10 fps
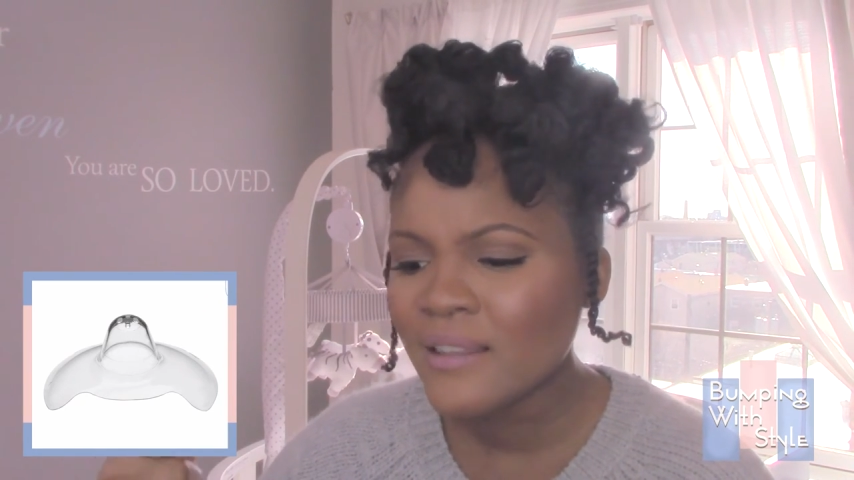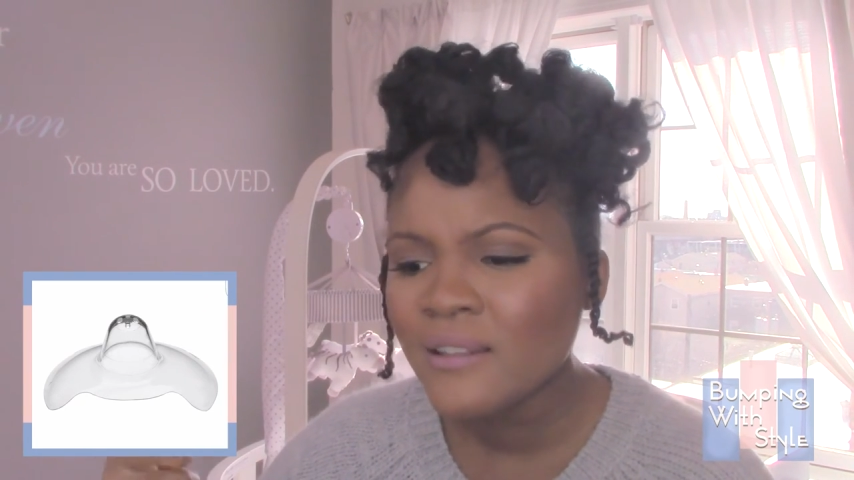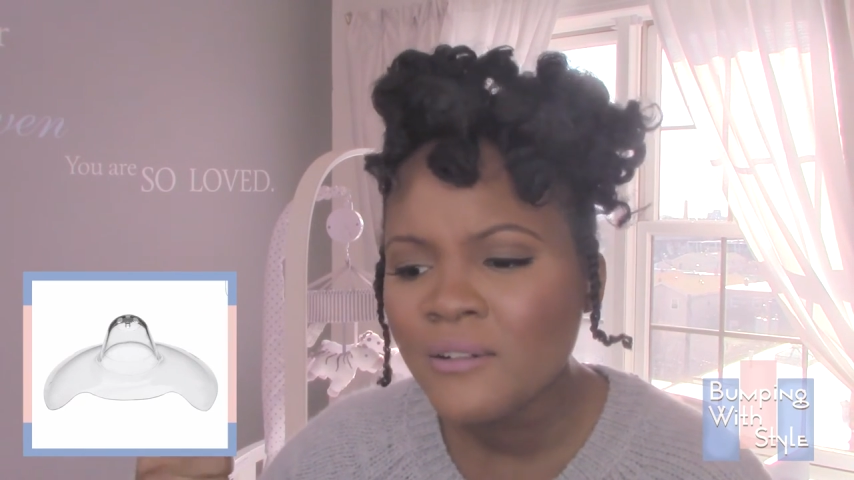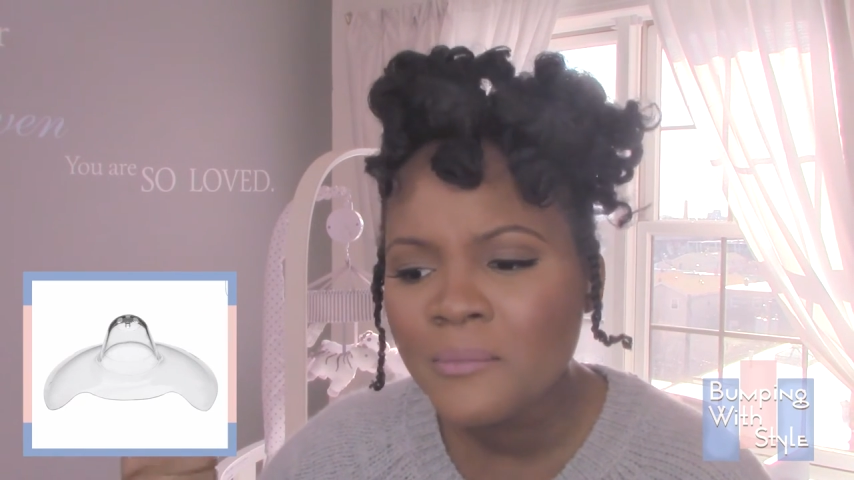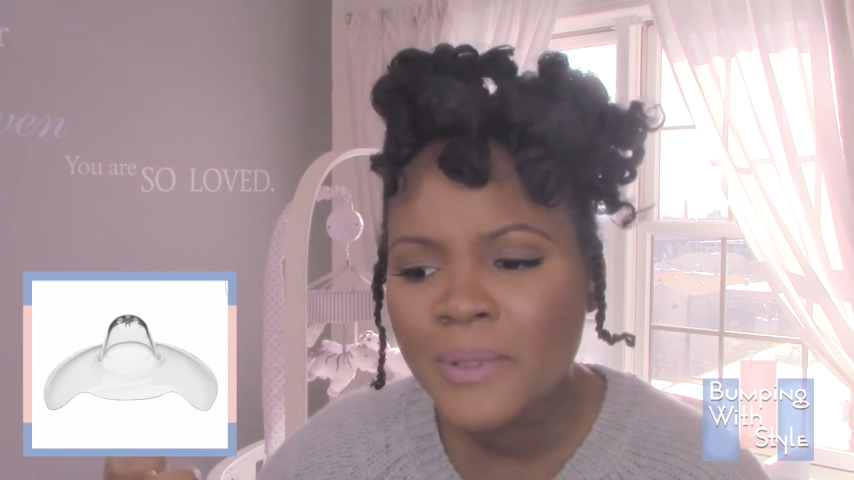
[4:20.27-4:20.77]
a
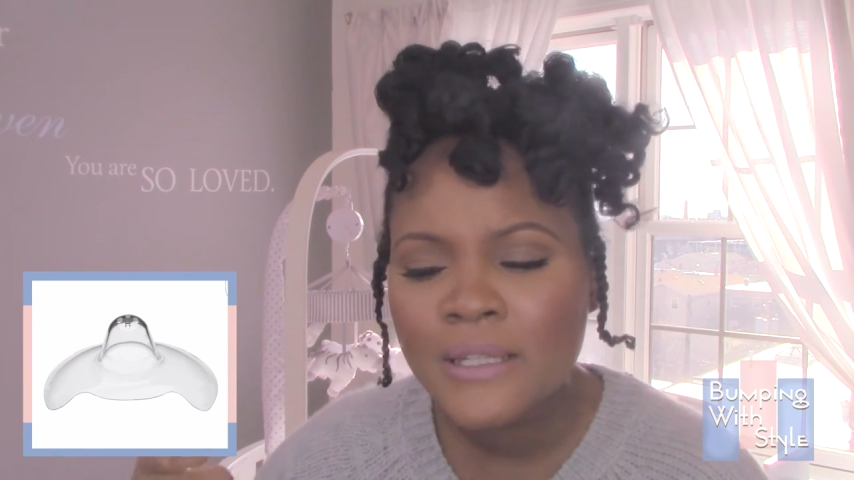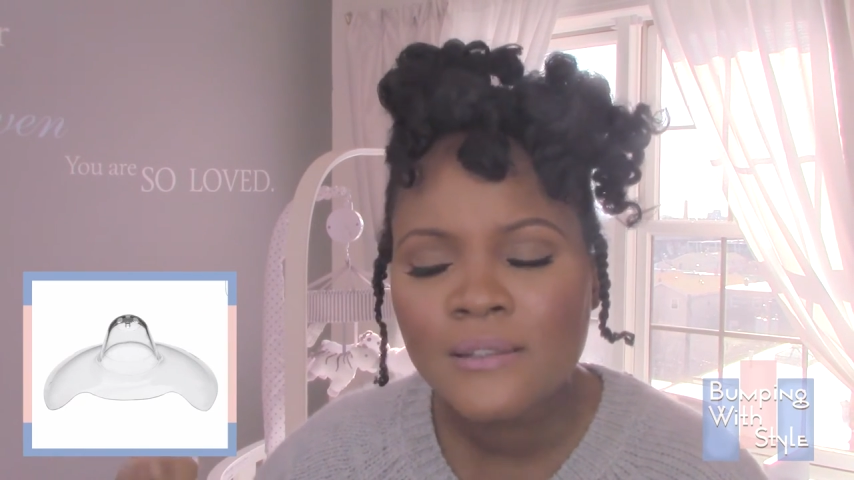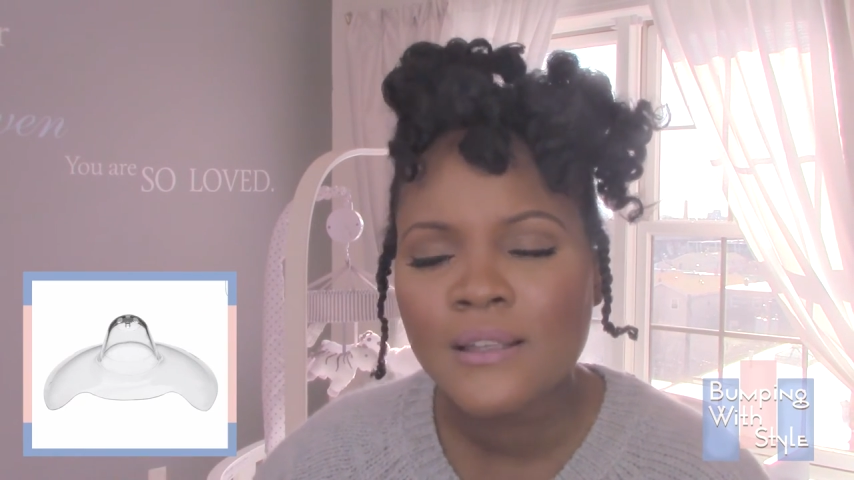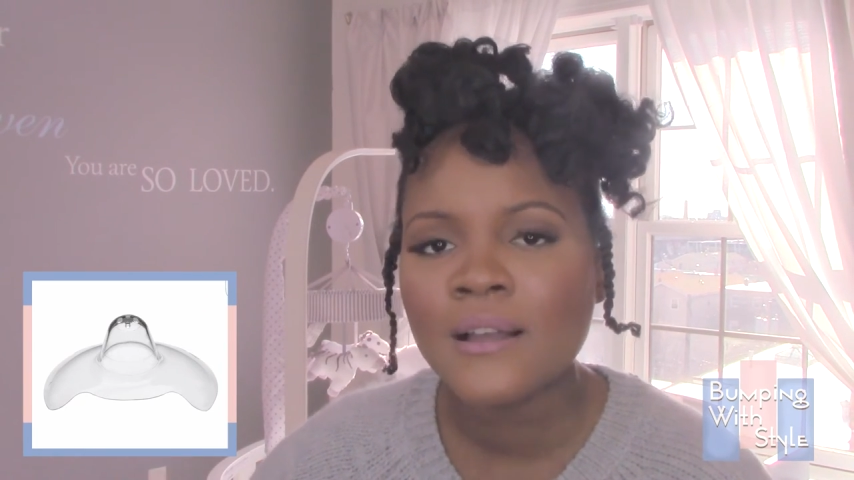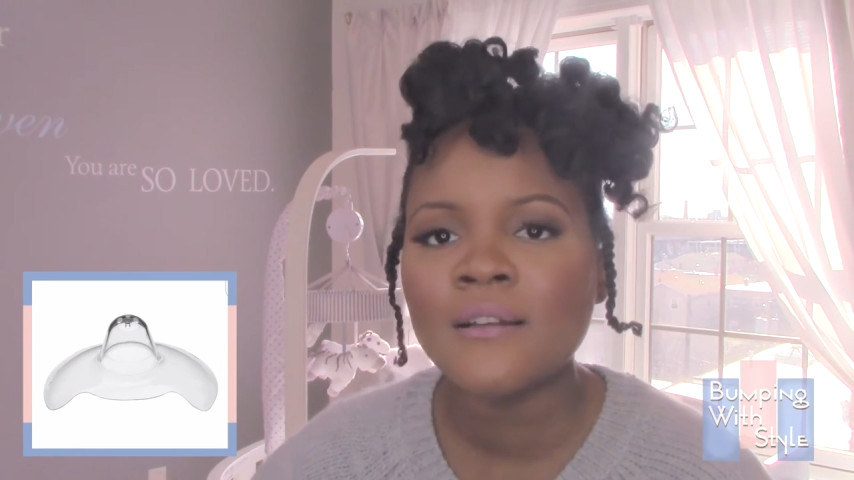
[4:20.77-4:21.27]
little
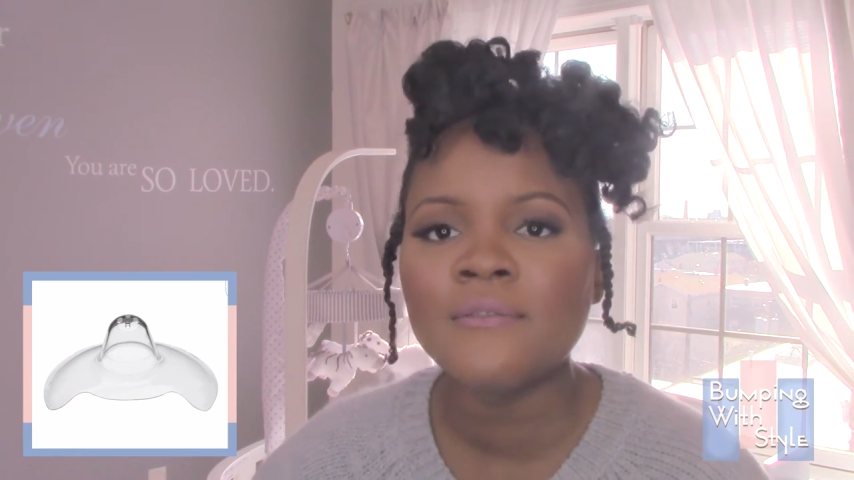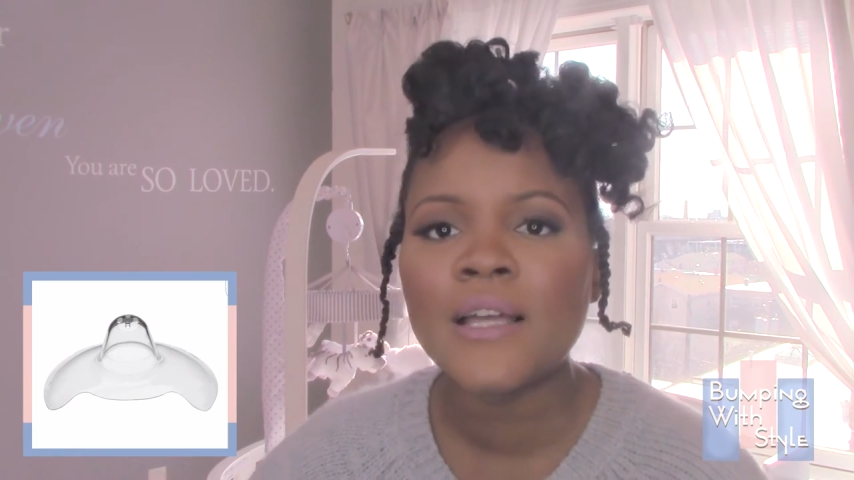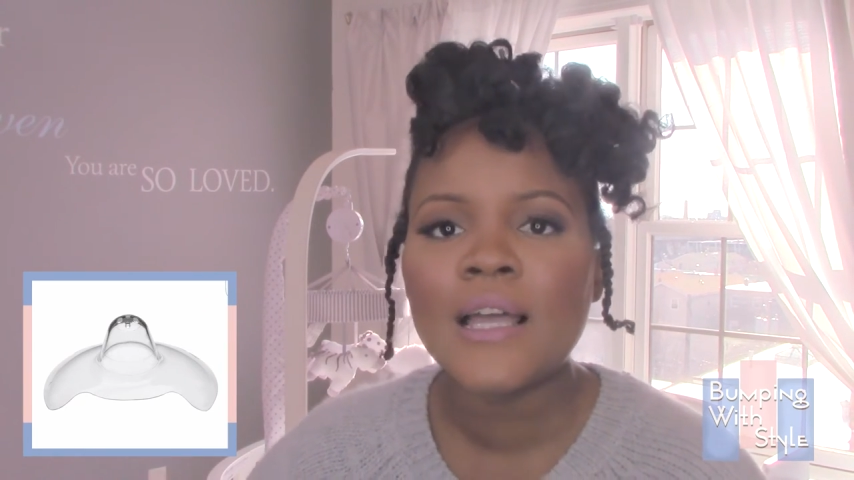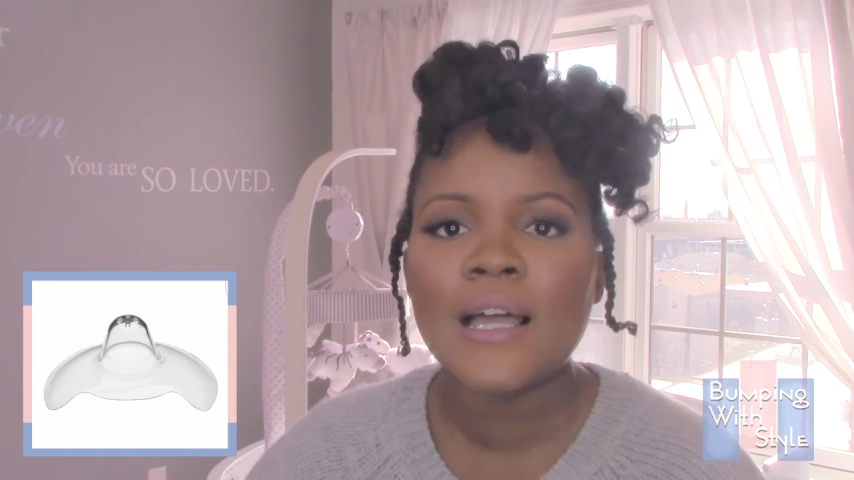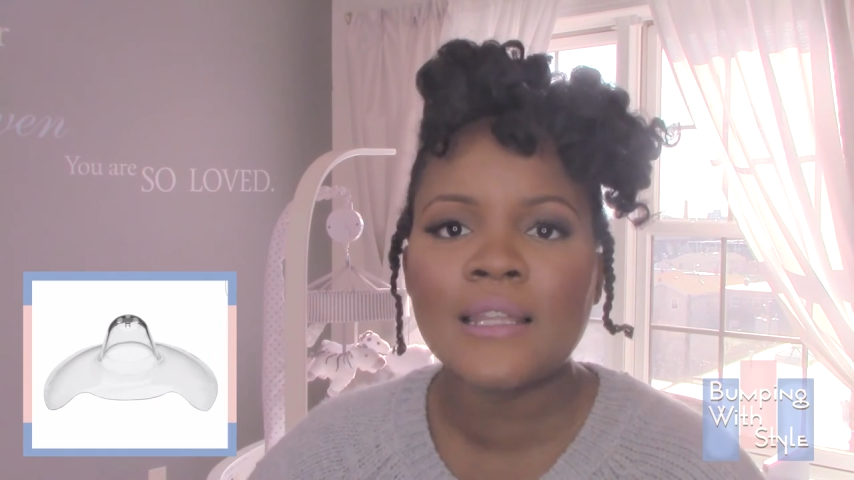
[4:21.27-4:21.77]
piece of
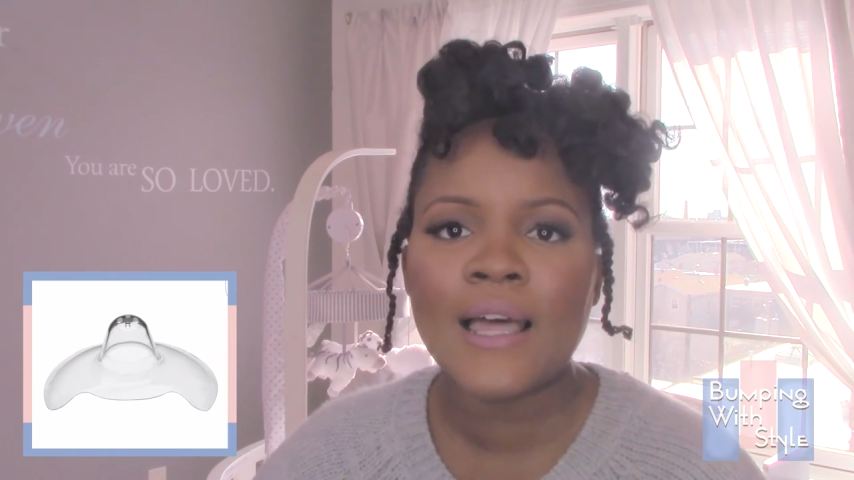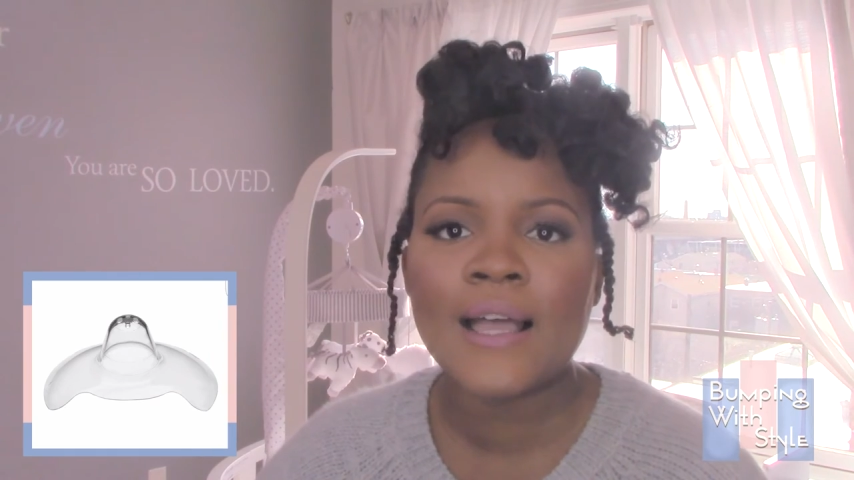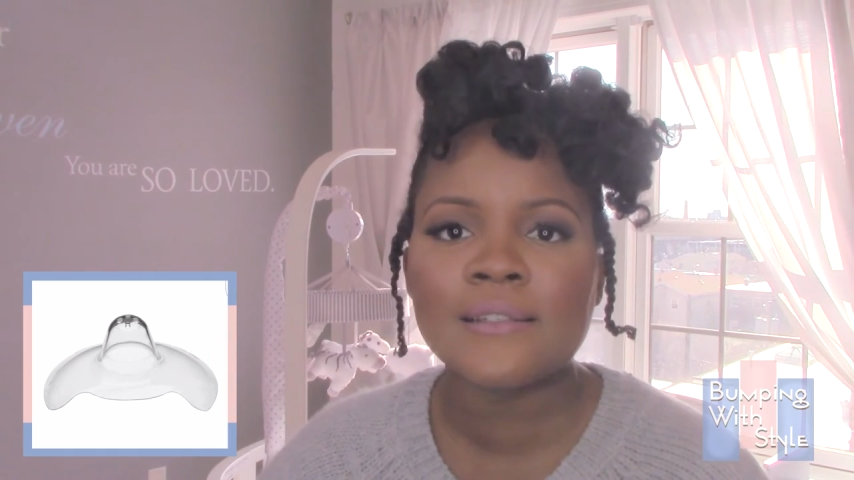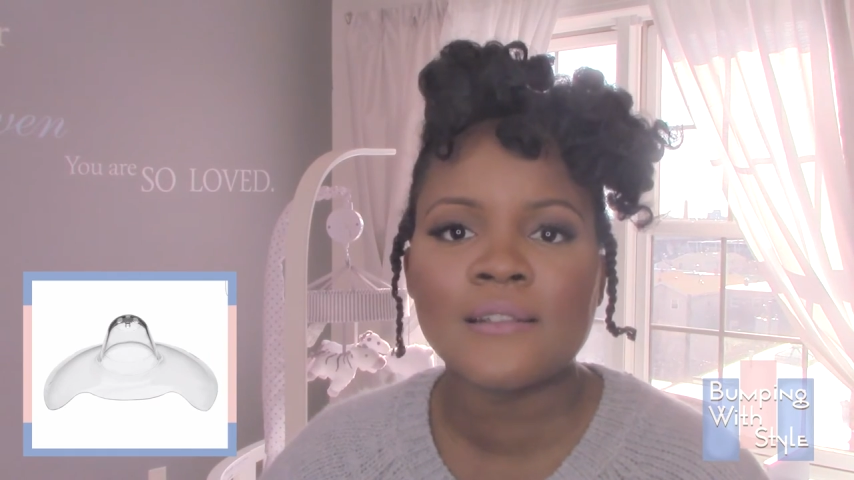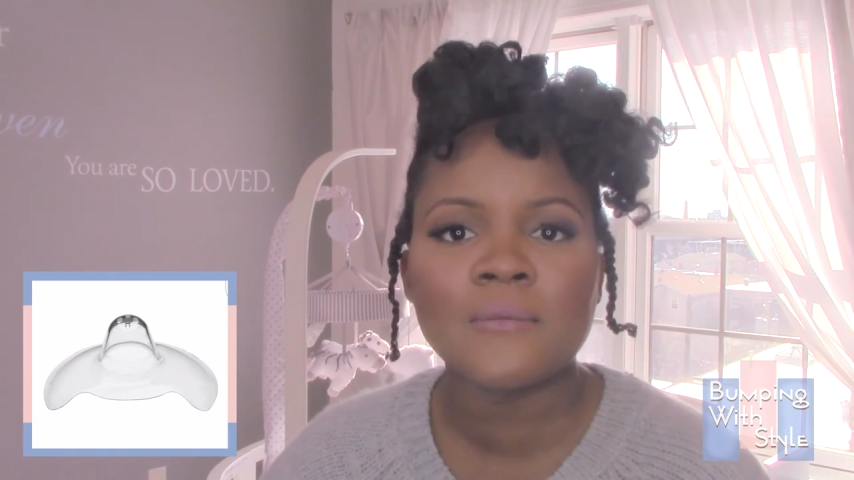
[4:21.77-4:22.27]
elastic.